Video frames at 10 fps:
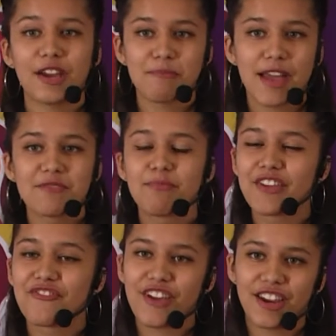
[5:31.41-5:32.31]
I met my
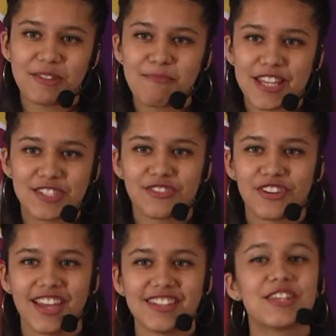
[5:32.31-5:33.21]
very best
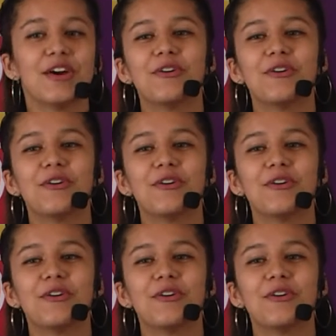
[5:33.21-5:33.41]
friends